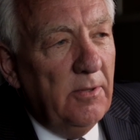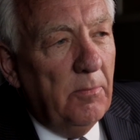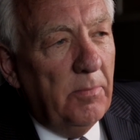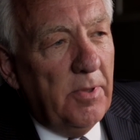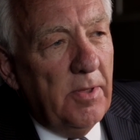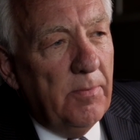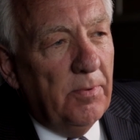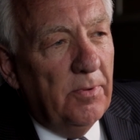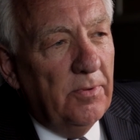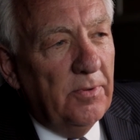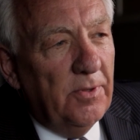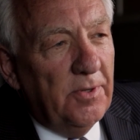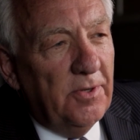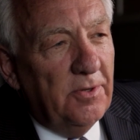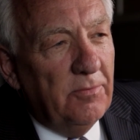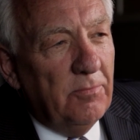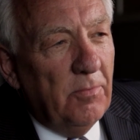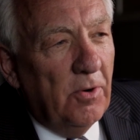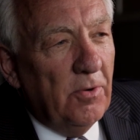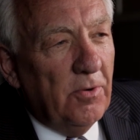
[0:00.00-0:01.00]
people that
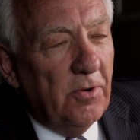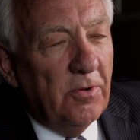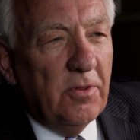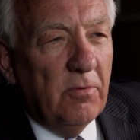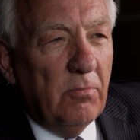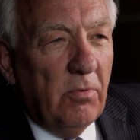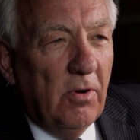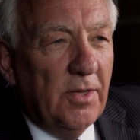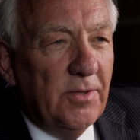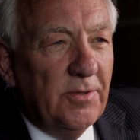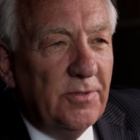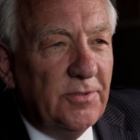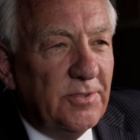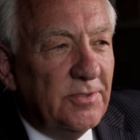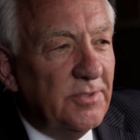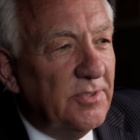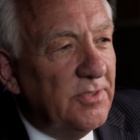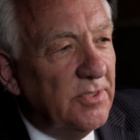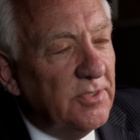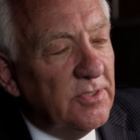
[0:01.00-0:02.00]
had murdered the brothers
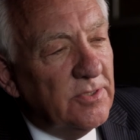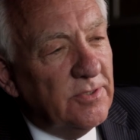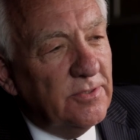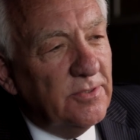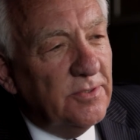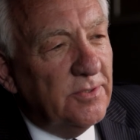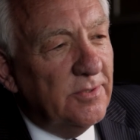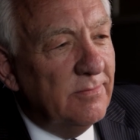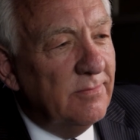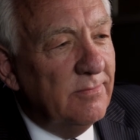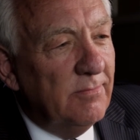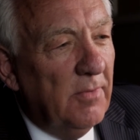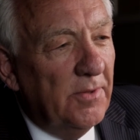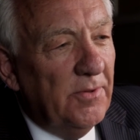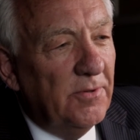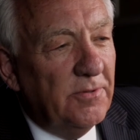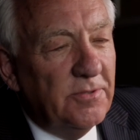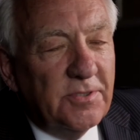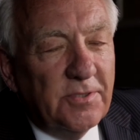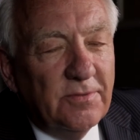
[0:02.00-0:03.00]
and sisters and
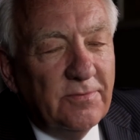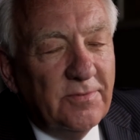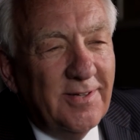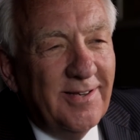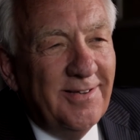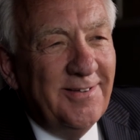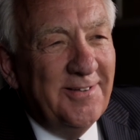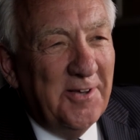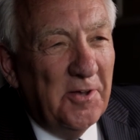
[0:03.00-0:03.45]
mothers of the,